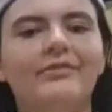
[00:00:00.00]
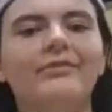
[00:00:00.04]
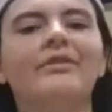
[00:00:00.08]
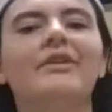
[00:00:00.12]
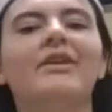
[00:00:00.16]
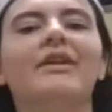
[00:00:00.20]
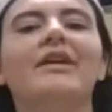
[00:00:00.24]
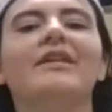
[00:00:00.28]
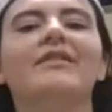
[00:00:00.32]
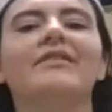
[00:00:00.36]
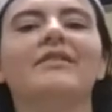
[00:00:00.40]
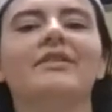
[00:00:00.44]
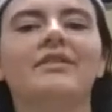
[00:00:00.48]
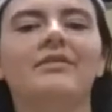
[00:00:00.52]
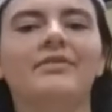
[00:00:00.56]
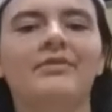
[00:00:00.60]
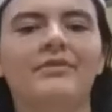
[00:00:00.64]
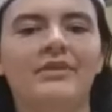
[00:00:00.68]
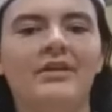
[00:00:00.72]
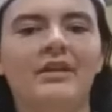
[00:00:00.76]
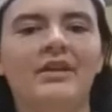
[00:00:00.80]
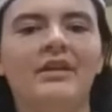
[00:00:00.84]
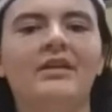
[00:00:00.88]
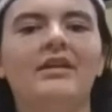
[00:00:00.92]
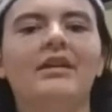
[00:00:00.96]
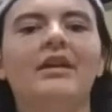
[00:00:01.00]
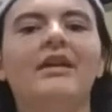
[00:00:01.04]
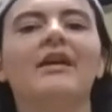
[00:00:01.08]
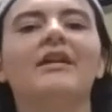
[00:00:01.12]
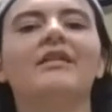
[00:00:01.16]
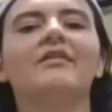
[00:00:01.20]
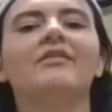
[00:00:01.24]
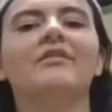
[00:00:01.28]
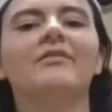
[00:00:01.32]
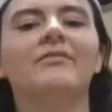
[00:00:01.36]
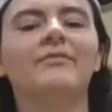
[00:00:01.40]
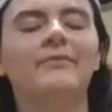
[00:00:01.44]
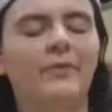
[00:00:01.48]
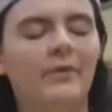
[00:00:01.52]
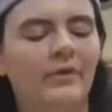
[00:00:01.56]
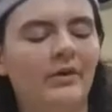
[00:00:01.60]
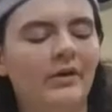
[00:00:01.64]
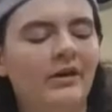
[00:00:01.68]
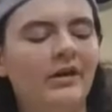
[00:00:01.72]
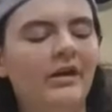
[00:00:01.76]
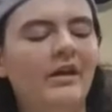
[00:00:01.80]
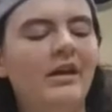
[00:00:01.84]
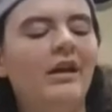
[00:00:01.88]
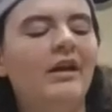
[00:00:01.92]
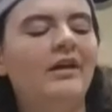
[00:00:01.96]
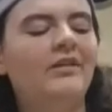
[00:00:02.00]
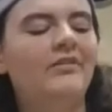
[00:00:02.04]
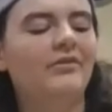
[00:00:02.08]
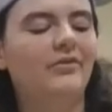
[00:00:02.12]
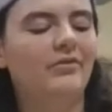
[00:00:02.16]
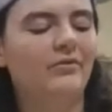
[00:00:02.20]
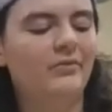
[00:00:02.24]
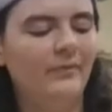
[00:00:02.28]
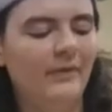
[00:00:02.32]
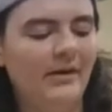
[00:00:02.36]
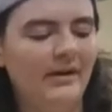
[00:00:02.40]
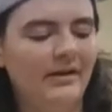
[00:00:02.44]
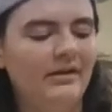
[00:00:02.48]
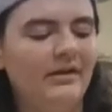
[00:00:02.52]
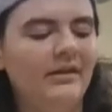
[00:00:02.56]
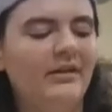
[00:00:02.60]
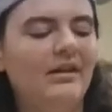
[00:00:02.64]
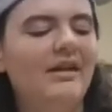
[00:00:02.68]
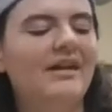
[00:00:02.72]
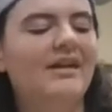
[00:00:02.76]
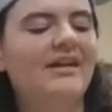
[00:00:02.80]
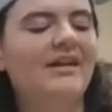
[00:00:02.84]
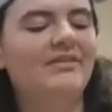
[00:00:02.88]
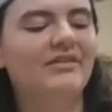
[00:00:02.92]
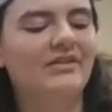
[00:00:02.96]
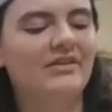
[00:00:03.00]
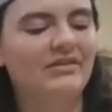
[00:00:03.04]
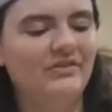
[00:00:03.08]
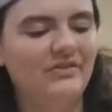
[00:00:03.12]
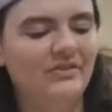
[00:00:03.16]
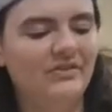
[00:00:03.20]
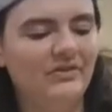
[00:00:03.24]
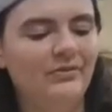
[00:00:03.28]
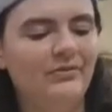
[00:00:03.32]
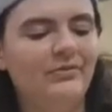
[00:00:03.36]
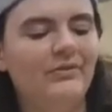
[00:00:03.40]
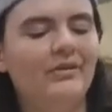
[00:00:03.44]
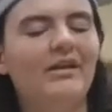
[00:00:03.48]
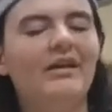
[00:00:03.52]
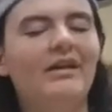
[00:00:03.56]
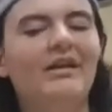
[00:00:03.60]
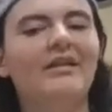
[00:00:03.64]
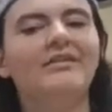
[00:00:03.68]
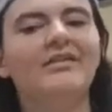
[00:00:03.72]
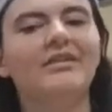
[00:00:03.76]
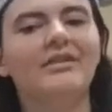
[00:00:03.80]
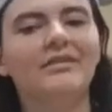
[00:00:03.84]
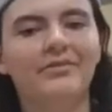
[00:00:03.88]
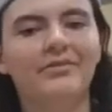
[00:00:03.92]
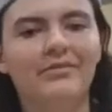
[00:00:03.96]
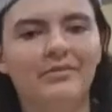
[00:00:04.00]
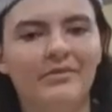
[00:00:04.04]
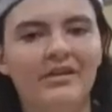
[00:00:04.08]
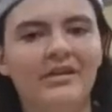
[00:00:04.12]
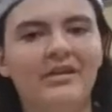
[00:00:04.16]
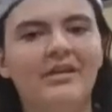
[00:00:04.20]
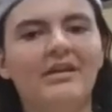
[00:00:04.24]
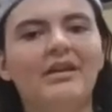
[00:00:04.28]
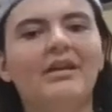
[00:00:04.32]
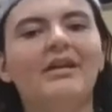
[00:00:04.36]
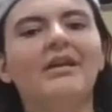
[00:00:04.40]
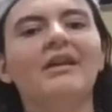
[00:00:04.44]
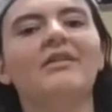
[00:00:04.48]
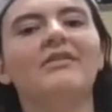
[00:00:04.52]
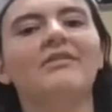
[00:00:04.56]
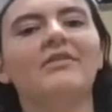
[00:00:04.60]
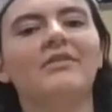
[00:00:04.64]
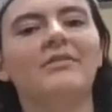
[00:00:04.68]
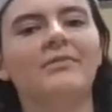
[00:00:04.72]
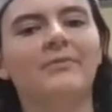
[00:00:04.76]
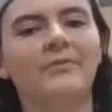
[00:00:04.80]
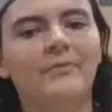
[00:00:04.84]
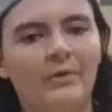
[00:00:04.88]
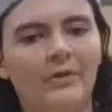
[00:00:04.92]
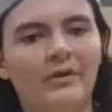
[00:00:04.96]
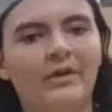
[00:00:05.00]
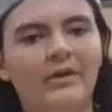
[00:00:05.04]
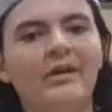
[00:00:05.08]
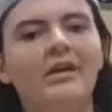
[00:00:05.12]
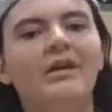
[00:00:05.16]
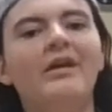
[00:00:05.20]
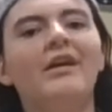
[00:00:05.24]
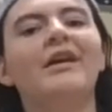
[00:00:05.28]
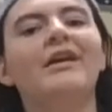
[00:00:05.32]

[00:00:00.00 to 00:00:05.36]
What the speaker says: and a 3 and a 4 and a 1 and a 2 and a 3 and a 4